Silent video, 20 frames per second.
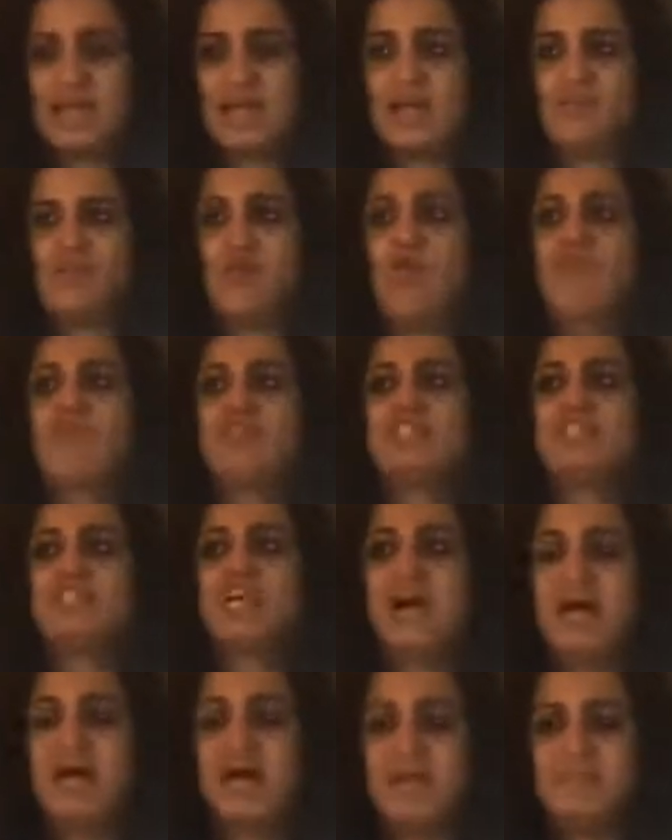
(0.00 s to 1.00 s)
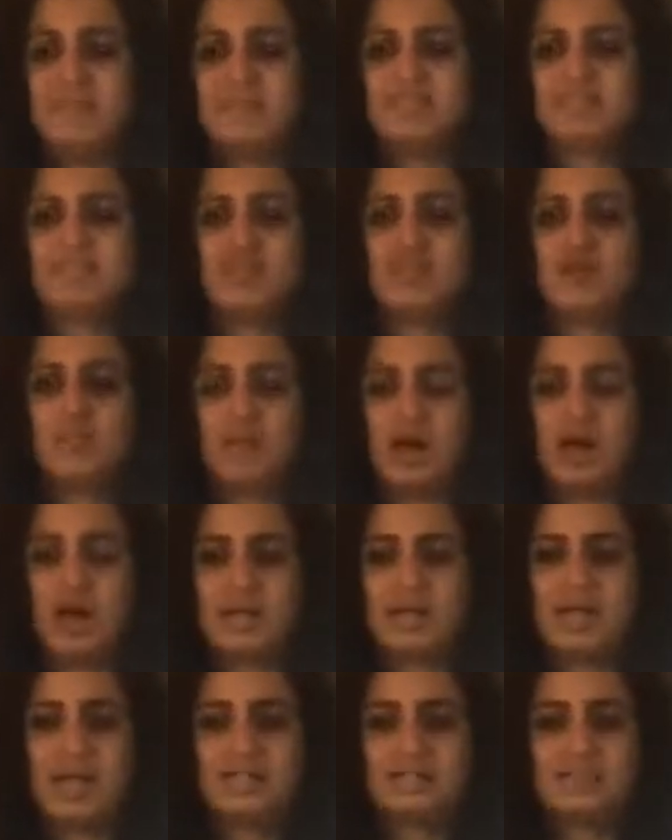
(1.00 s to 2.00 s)
And over time, they say your
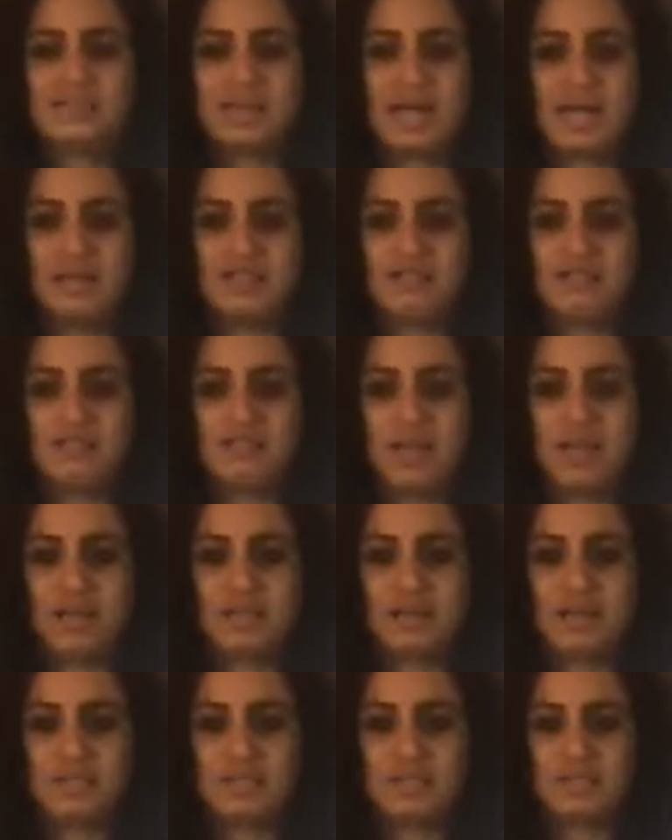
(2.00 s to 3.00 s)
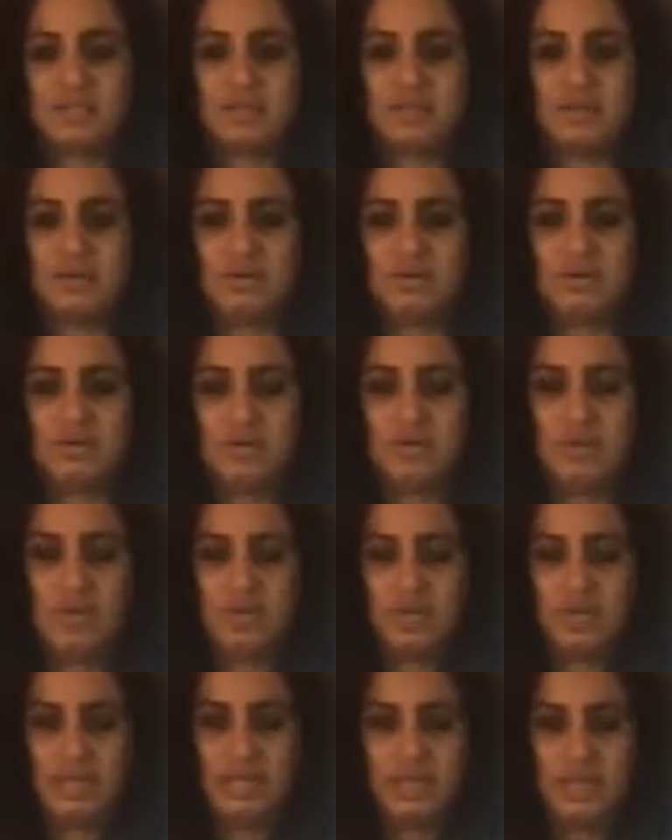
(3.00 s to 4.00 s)
body has this kind of fragrance. So
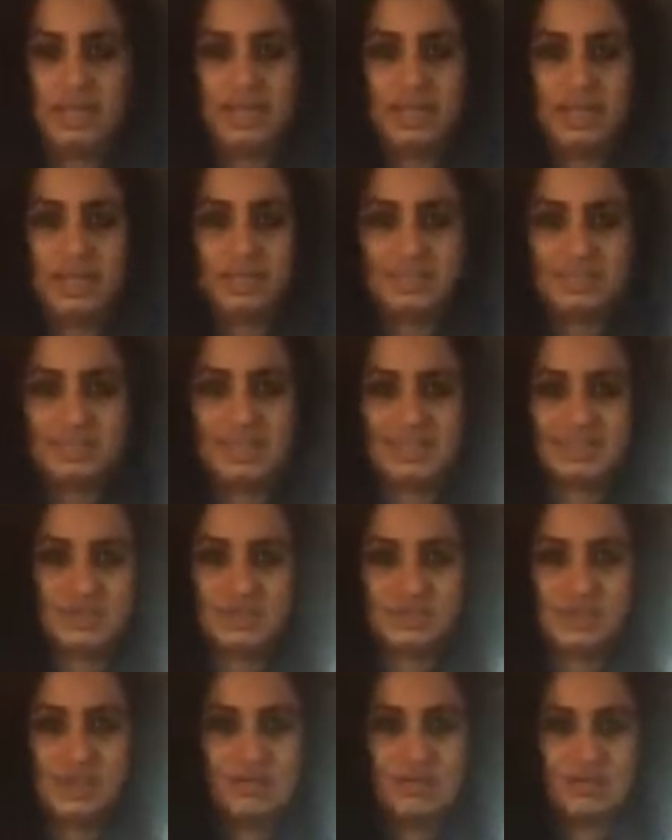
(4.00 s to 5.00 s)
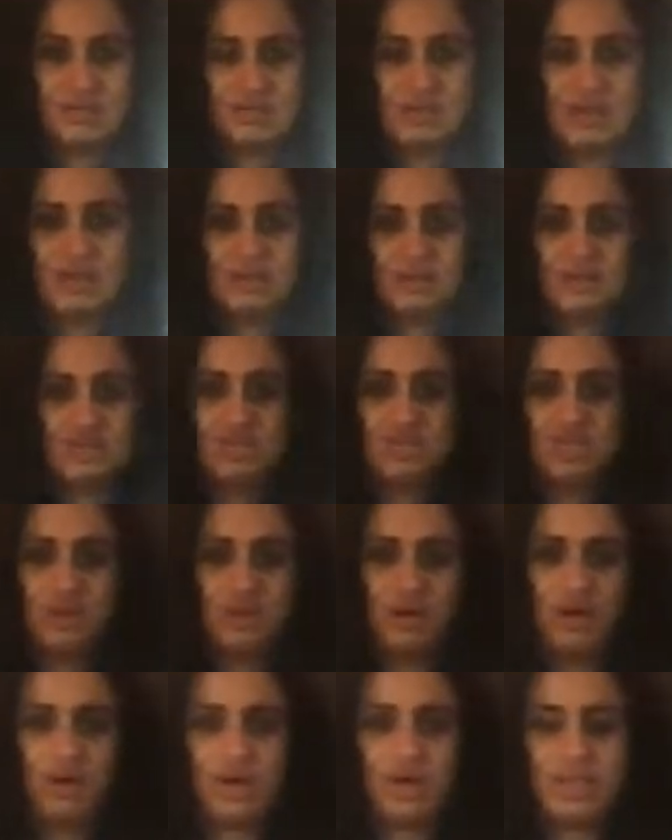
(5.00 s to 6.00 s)
let's get started with fragrance
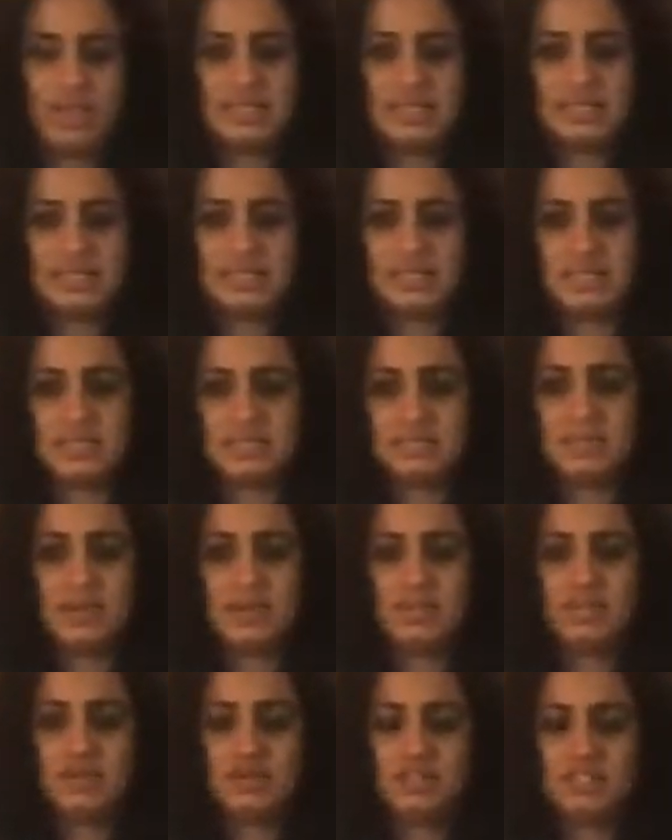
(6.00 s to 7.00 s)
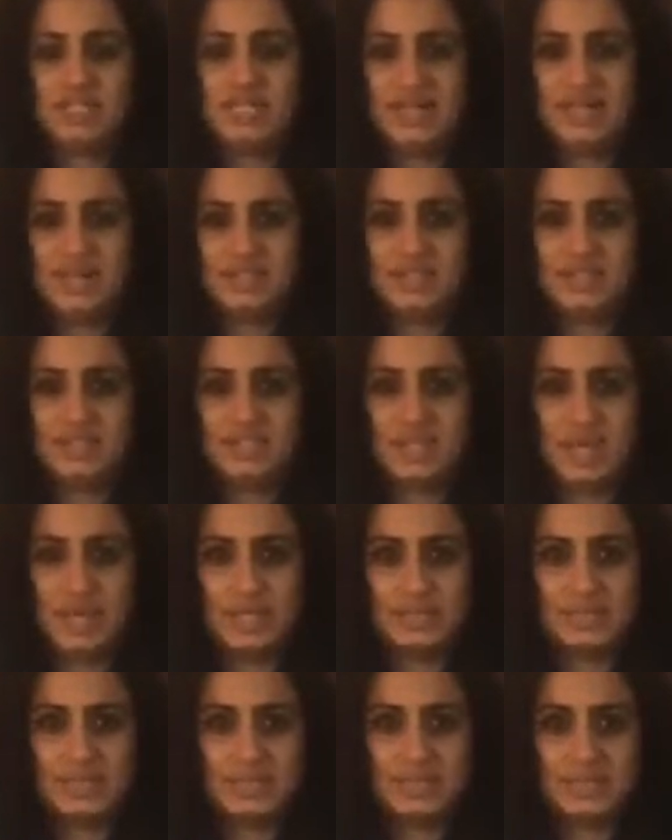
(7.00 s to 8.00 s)
Qigong. And it's about 13
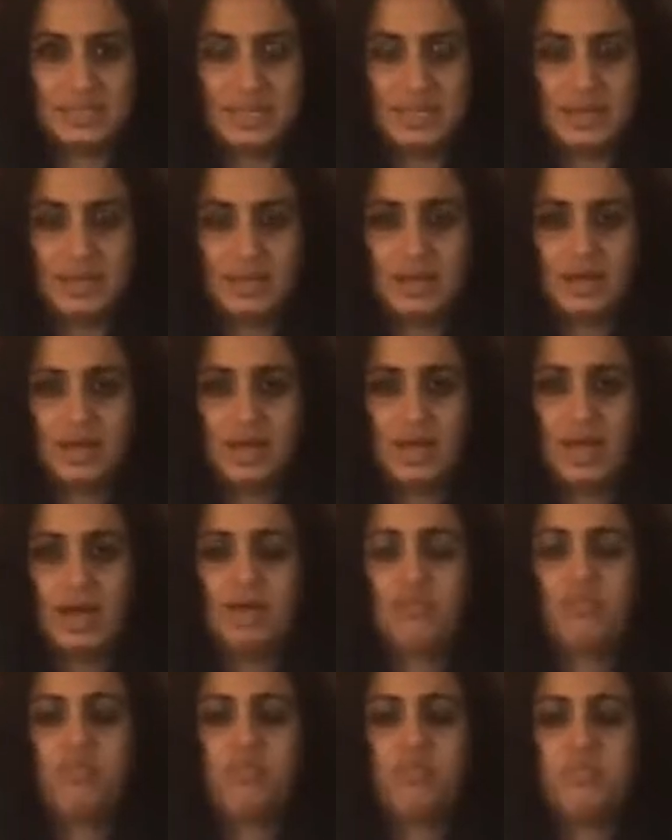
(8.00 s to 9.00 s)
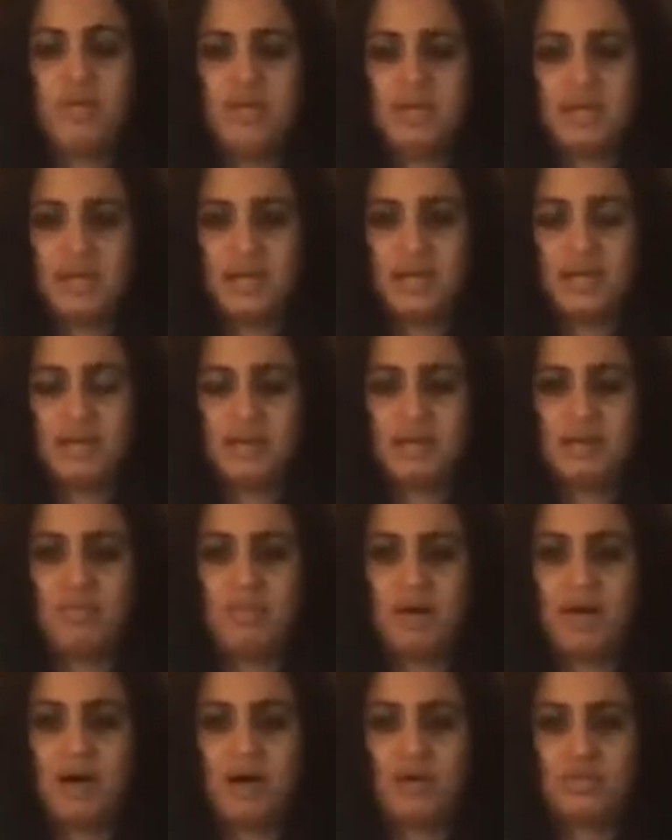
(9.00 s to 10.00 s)
exercises repeated
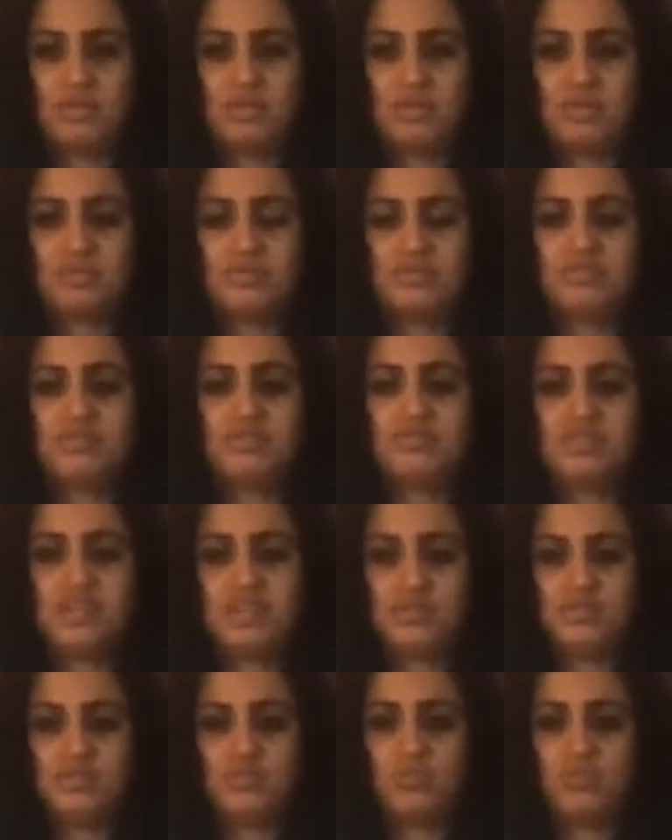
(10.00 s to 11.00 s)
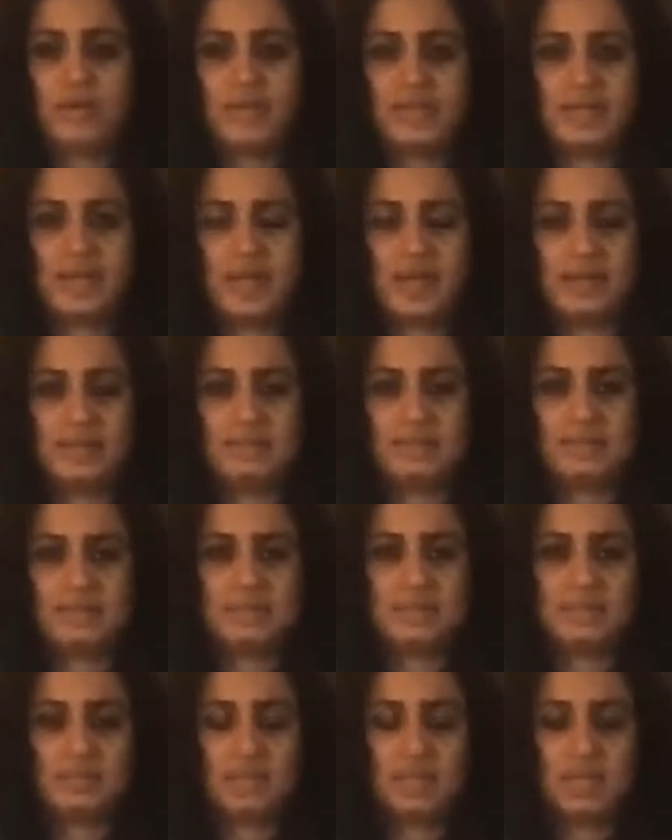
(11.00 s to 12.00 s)
about 15 to 20
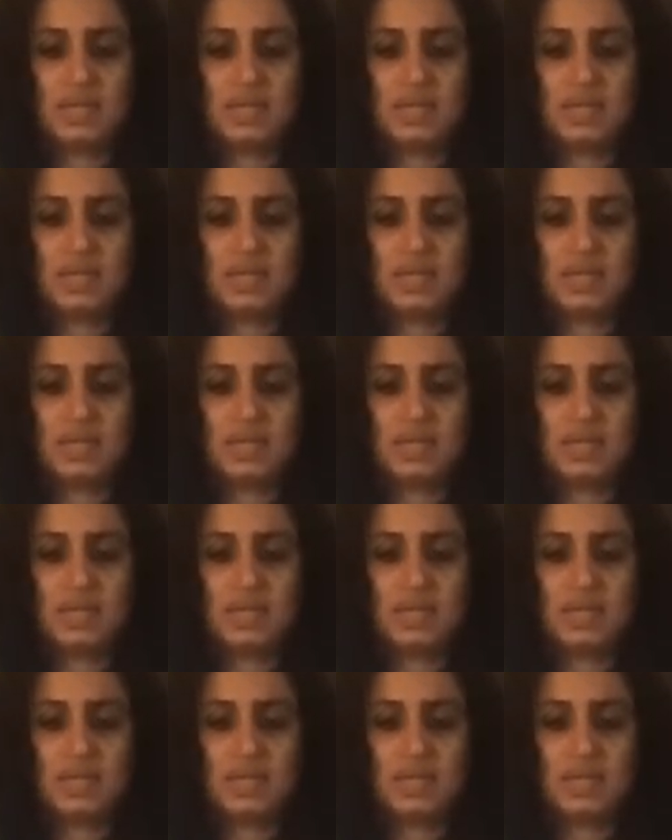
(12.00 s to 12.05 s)
times.